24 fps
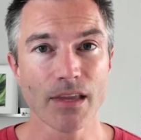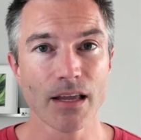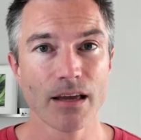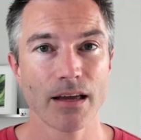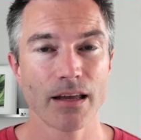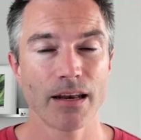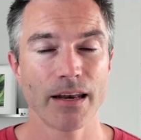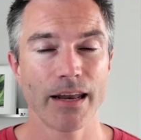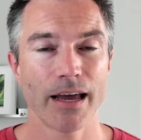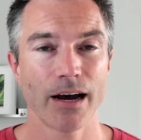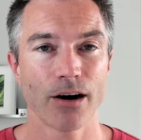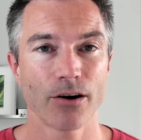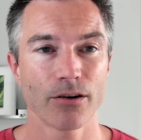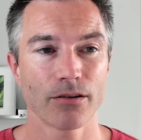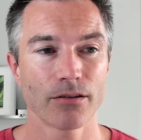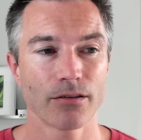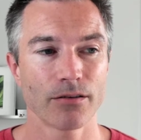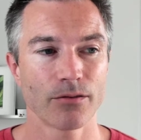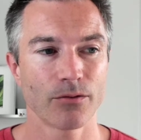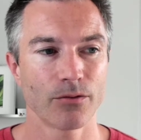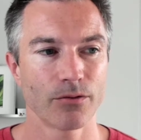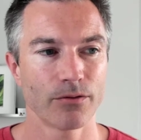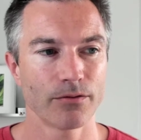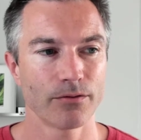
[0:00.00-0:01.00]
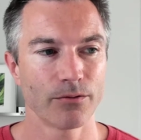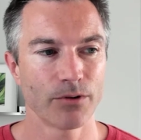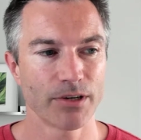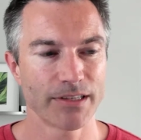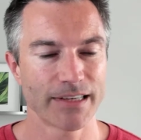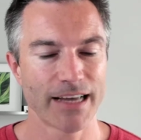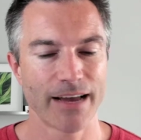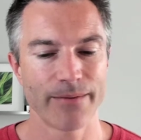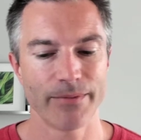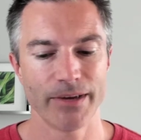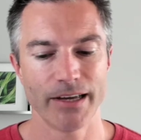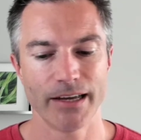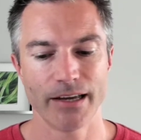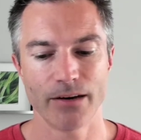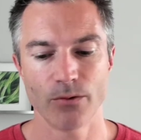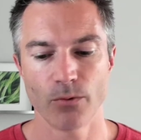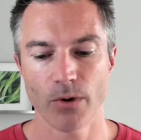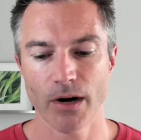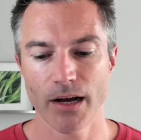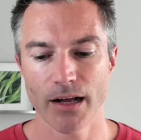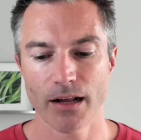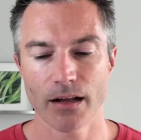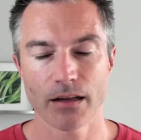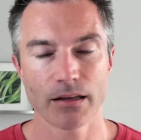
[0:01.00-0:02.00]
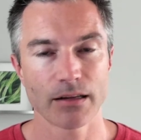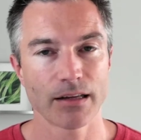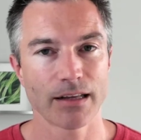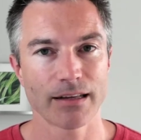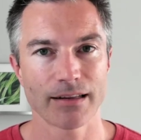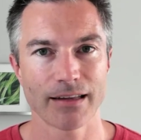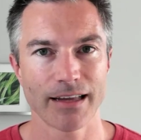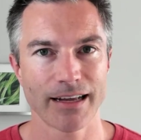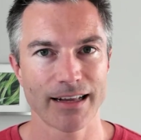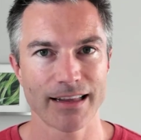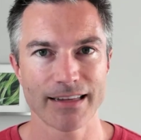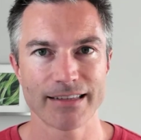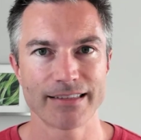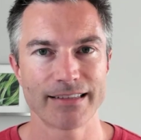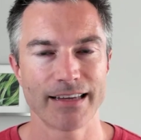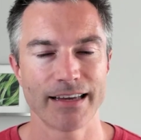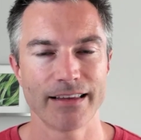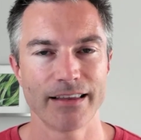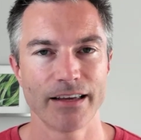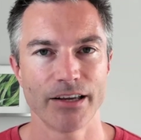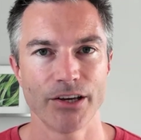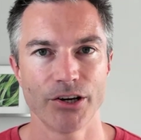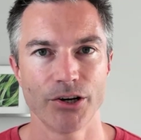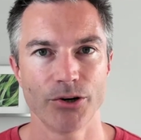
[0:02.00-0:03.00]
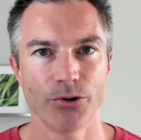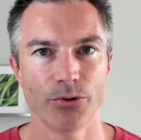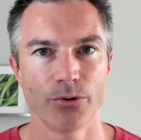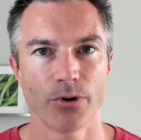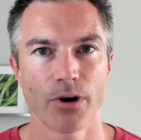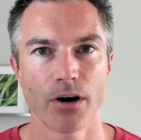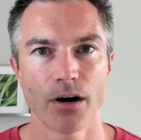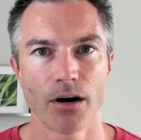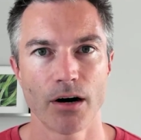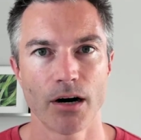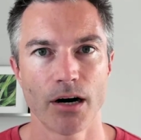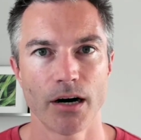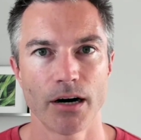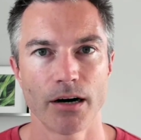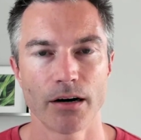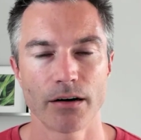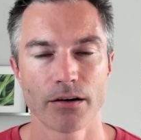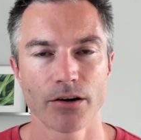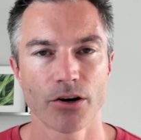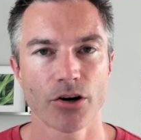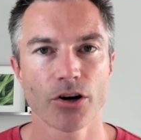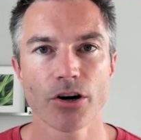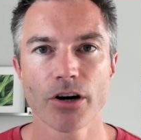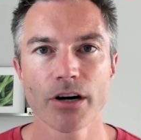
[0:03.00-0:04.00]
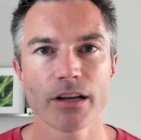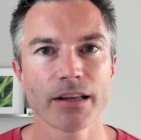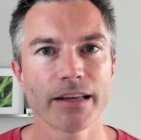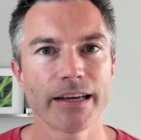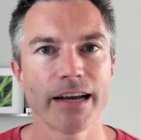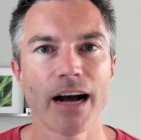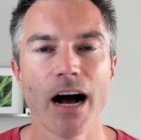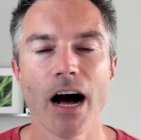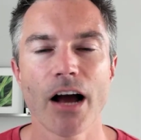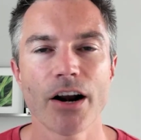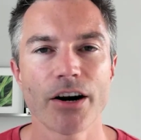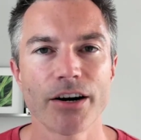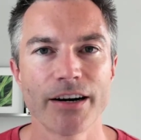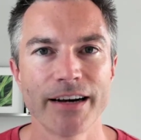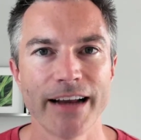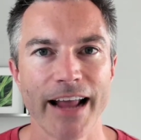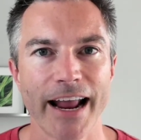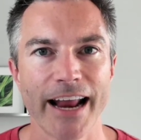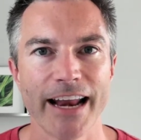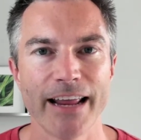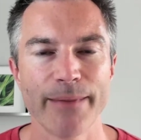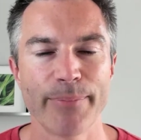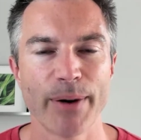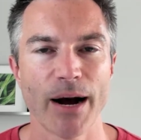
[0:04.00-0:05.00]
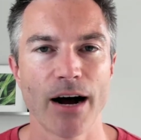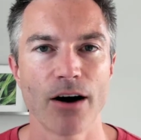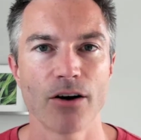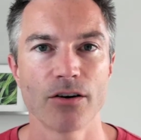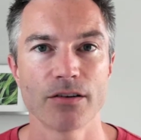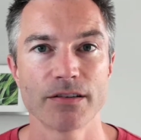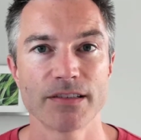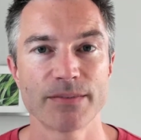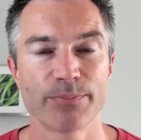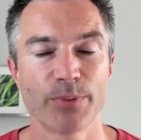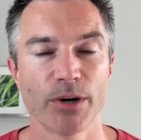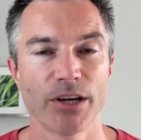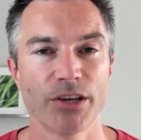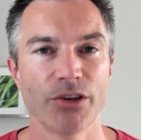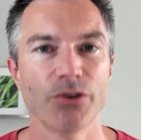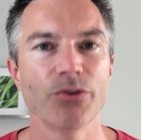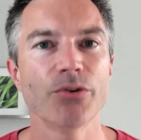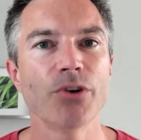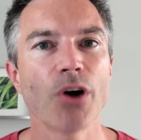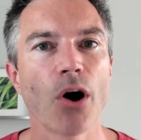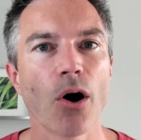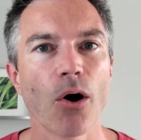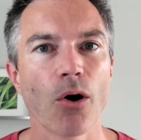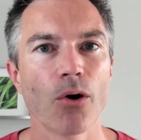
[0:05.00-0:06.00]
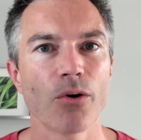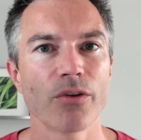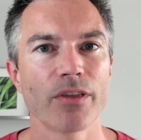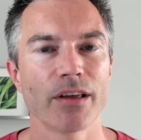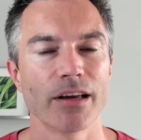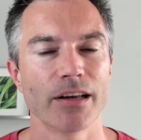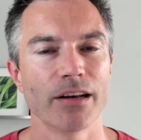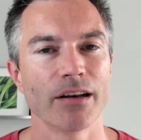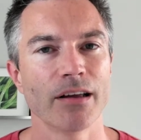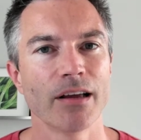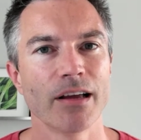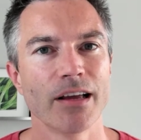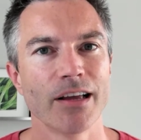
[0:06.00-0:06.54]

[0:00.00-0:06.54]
Now, what does that mean? Well, like let's say that you are currently 180 pounds, but you know that